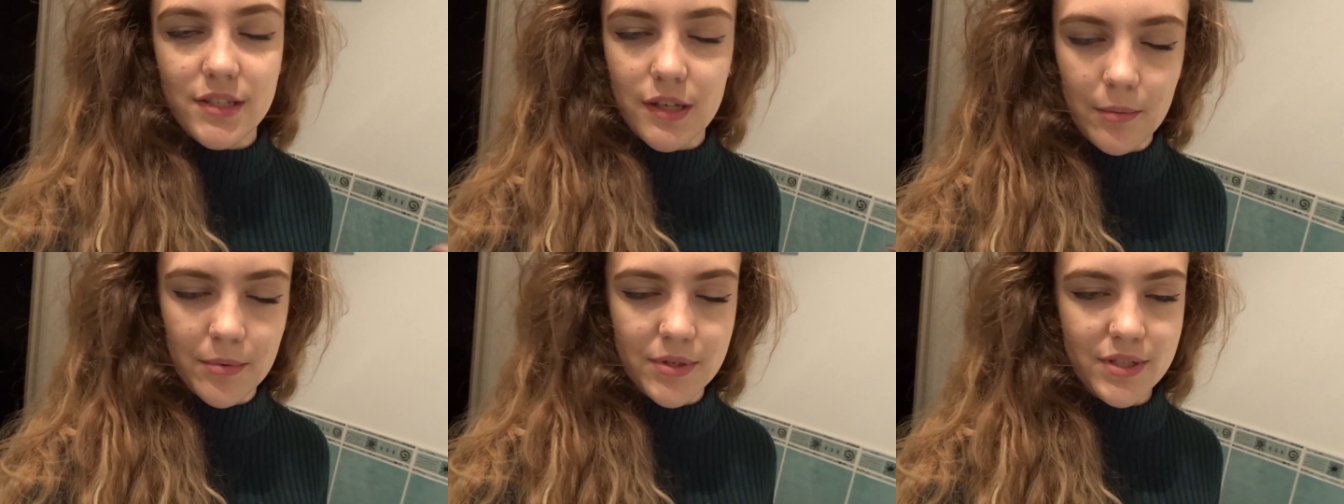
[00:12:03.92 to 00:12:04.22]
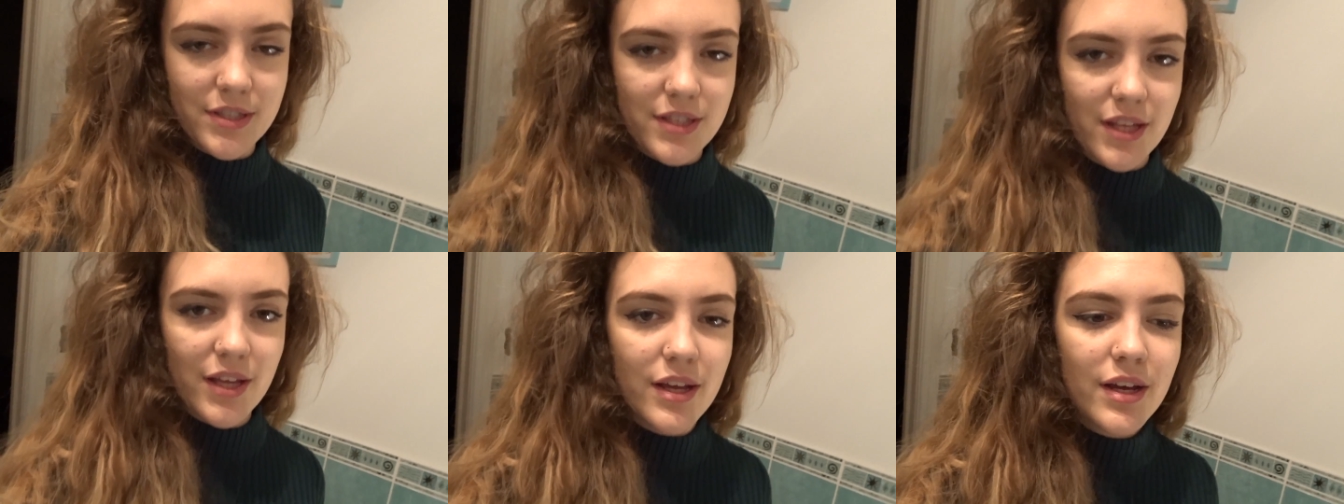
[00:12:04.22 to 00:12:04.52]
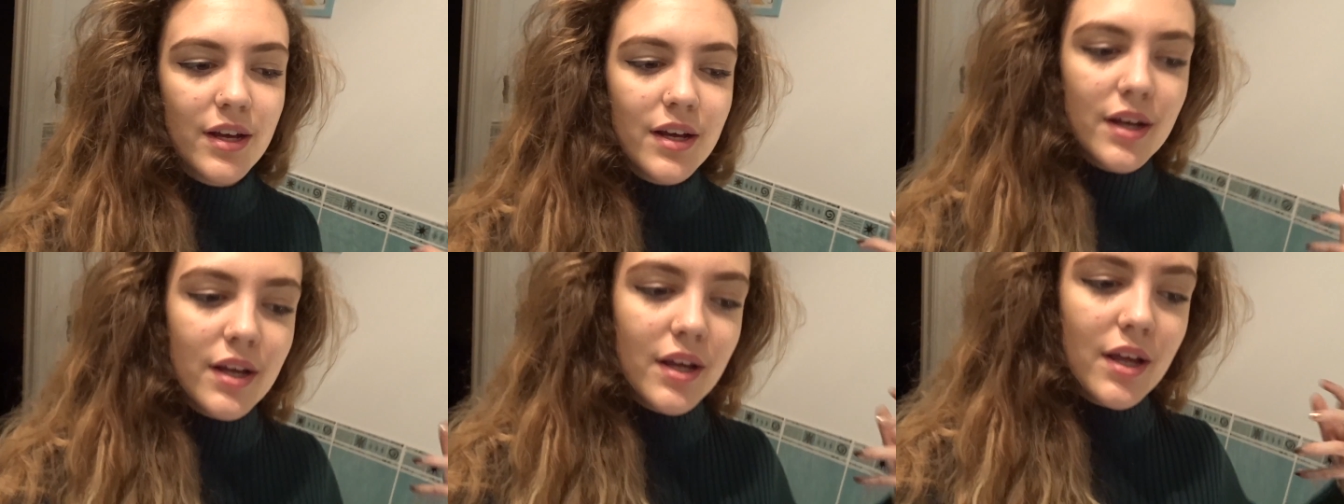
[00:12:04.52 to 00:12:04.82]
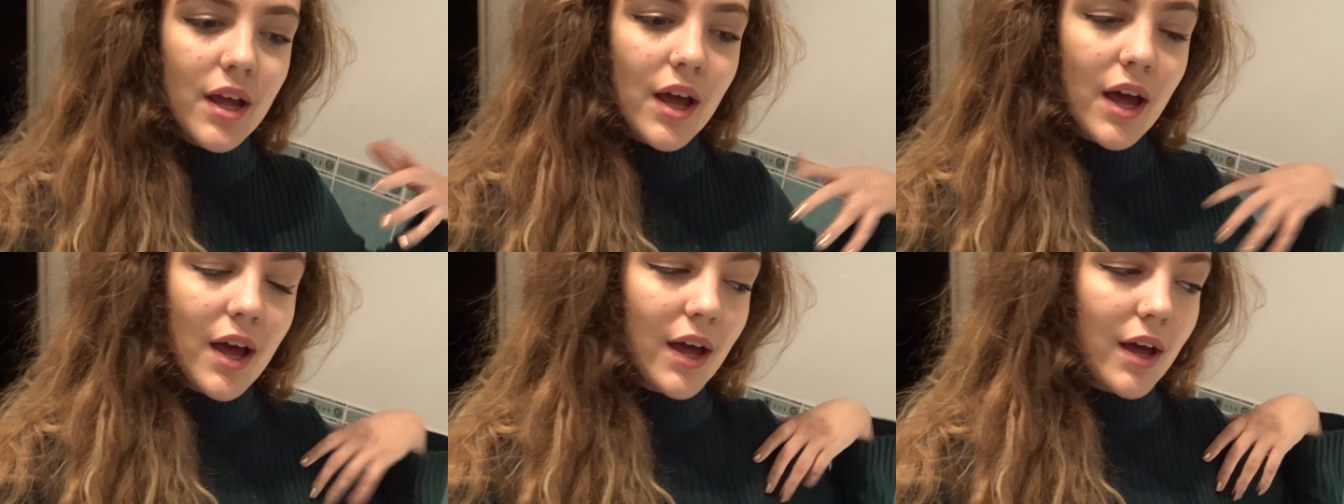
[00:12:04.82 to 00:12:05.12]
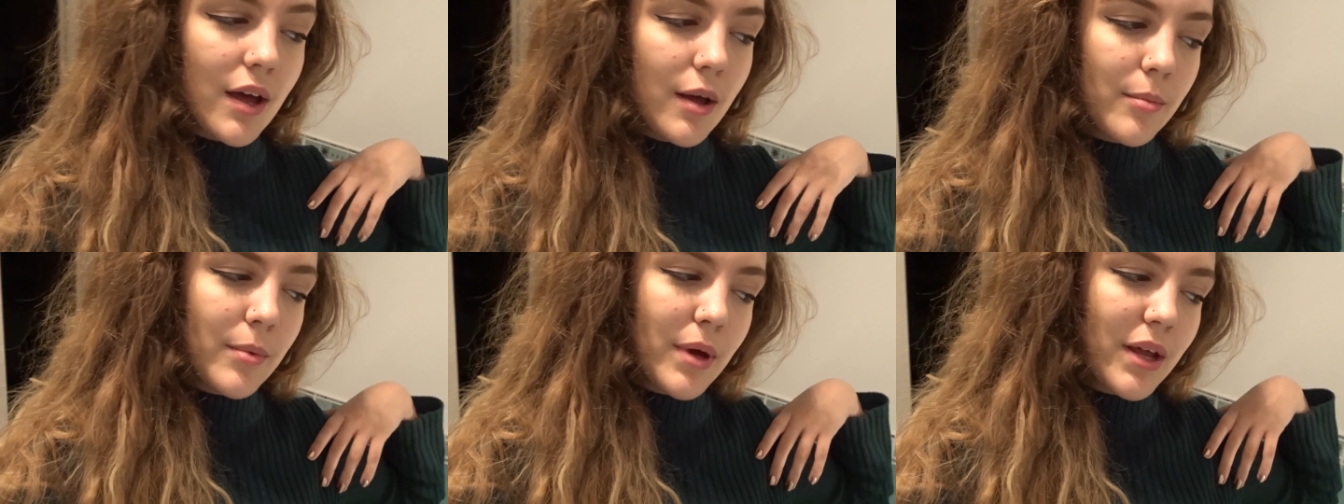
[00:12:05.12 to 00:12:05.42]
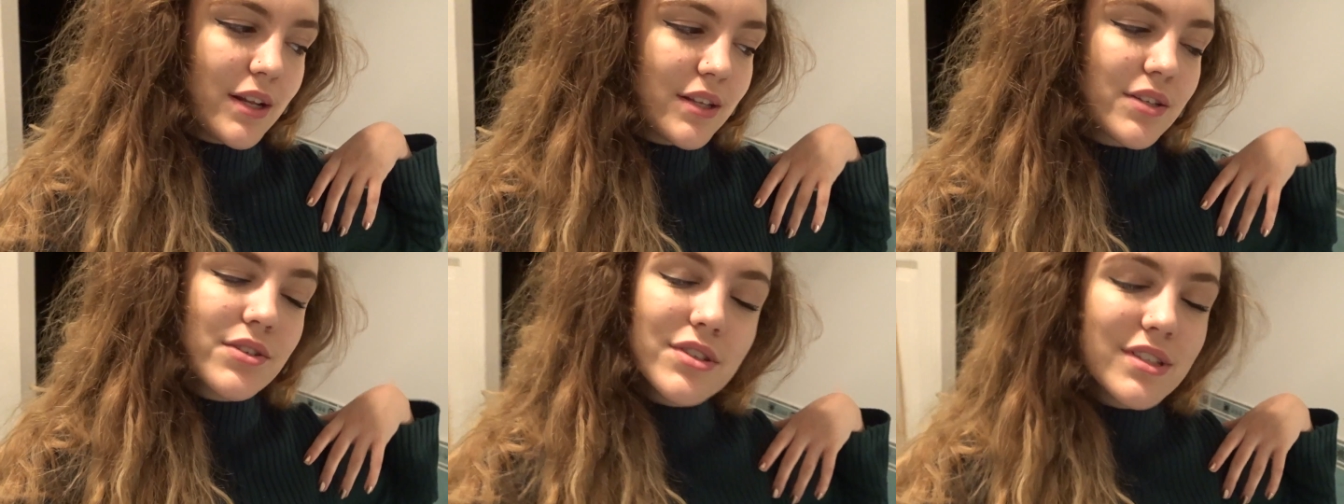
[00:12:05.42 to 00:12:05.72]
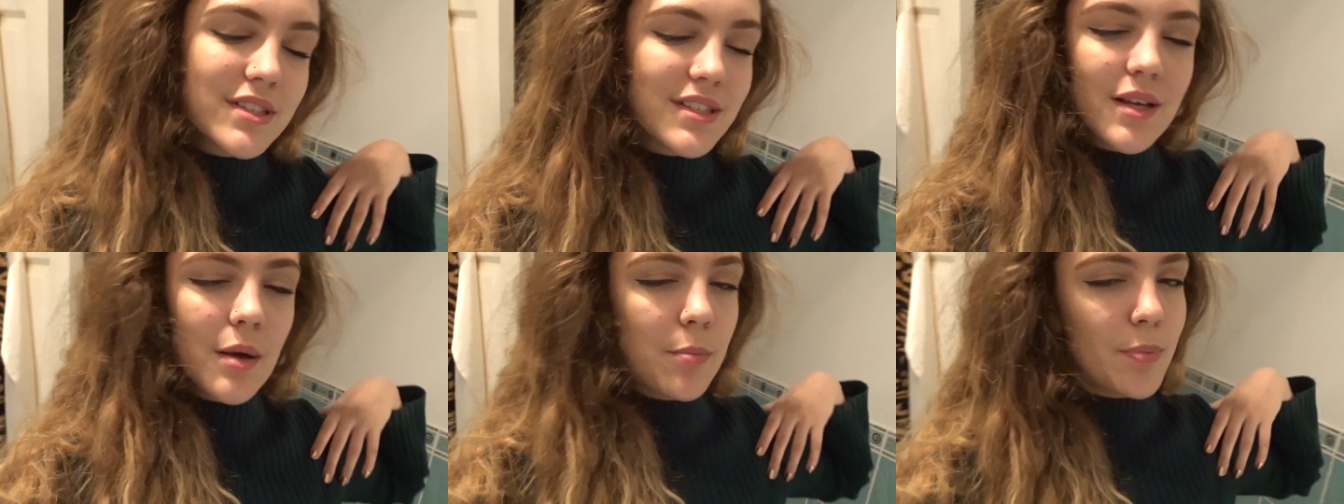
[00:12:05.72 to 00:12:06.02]
damages it. Um, and it's
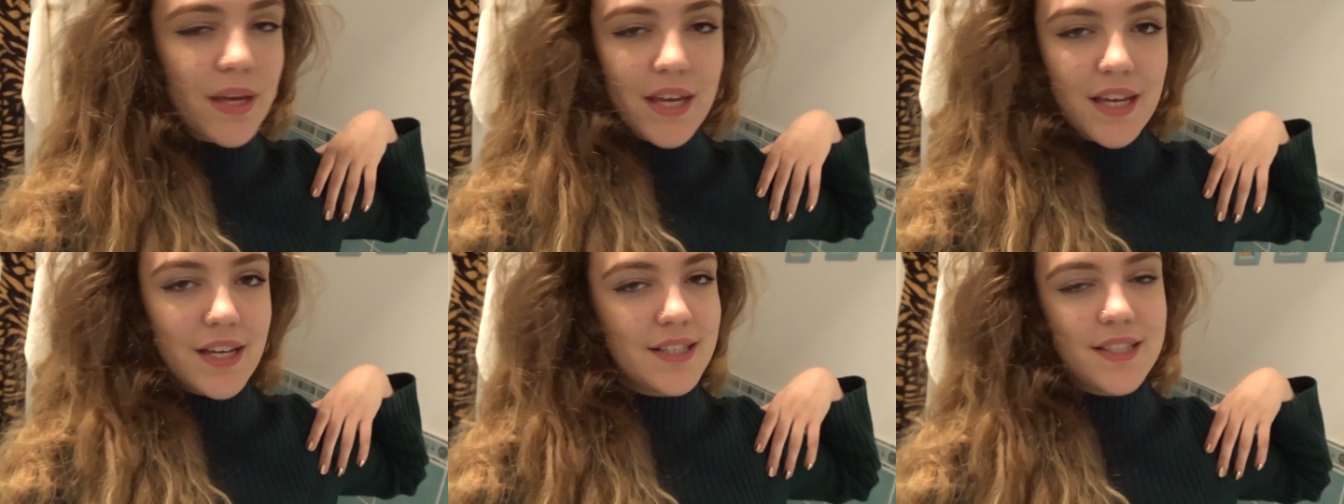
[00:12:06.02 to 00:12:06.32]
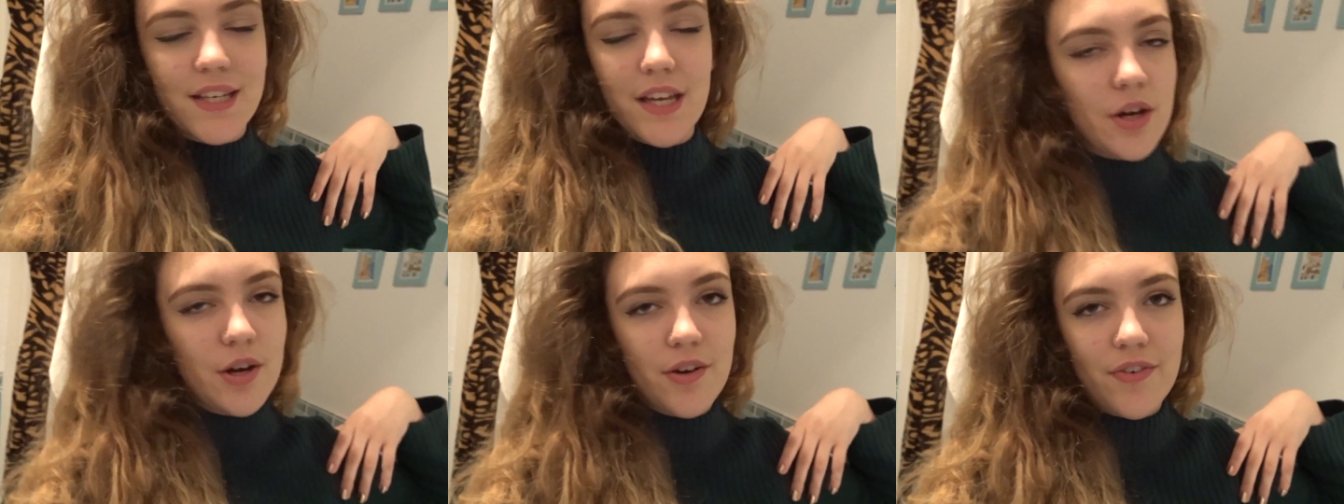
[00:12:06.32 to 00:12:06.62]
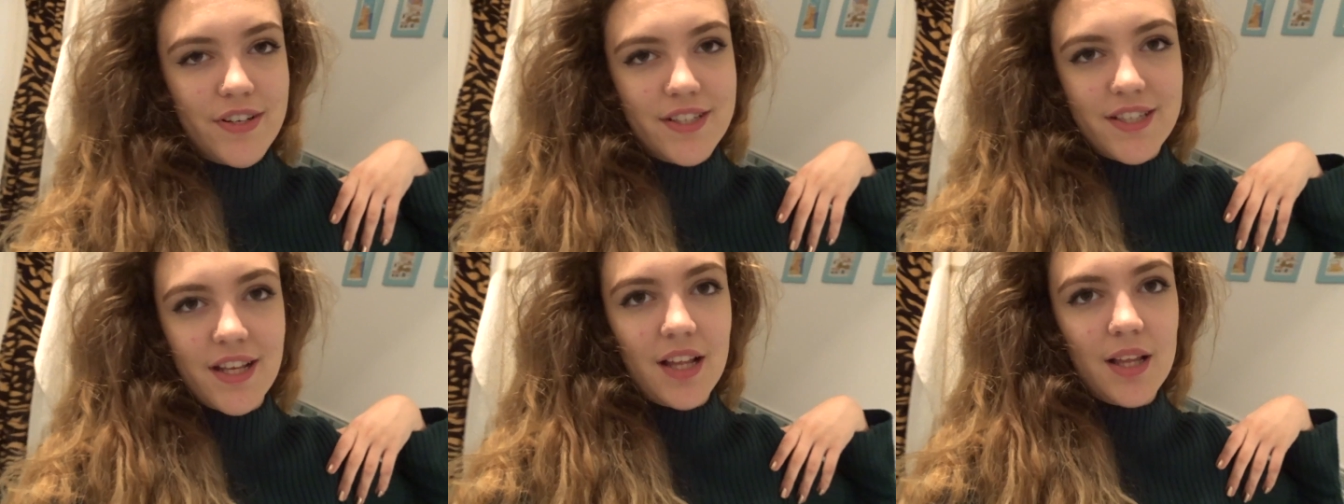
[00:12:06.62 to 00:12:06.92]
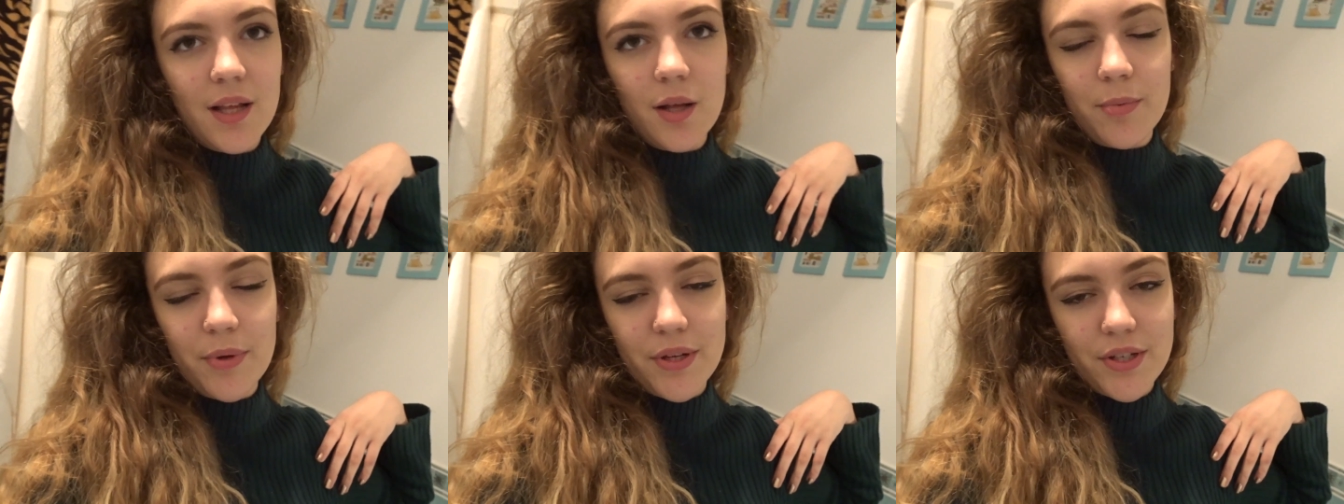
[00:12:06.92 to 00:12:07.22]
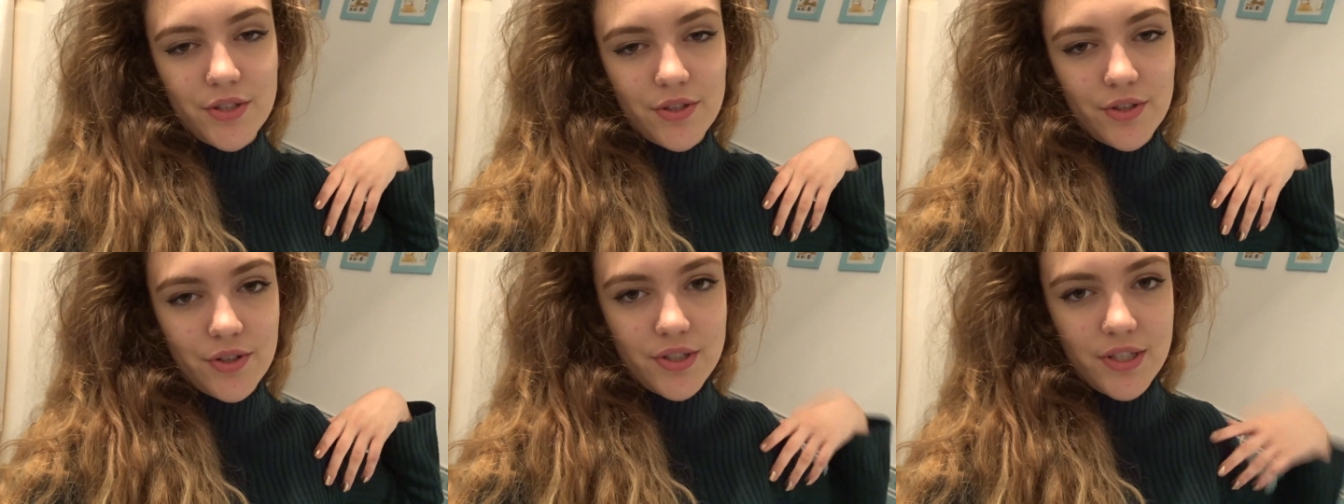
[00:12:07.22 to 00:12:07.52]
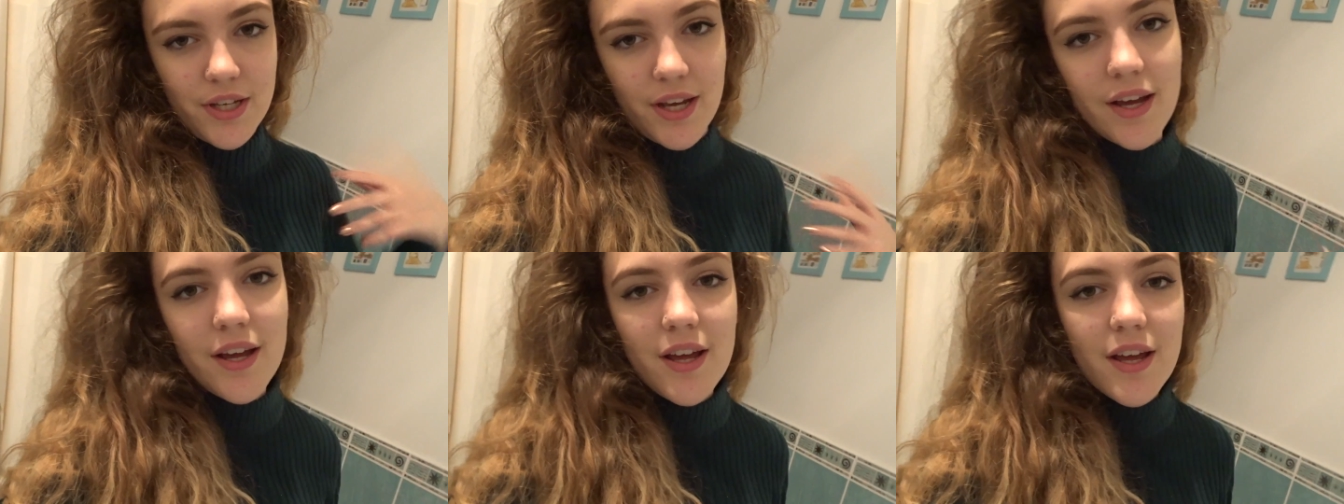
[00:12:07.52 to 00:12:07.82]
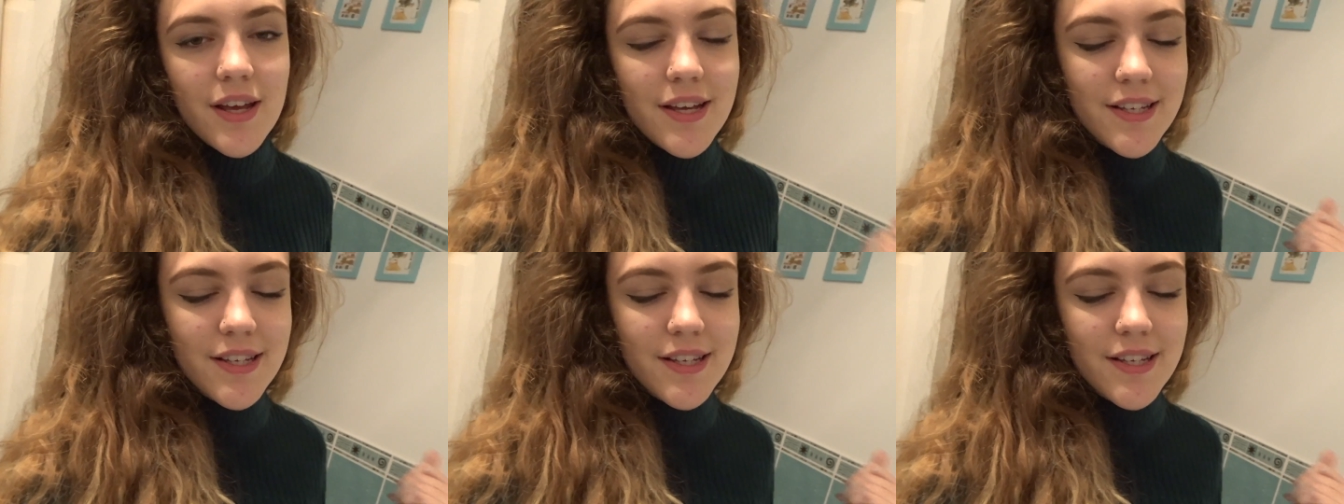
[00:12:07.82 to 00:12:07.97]
just a bit easier if it's that little bit shorter.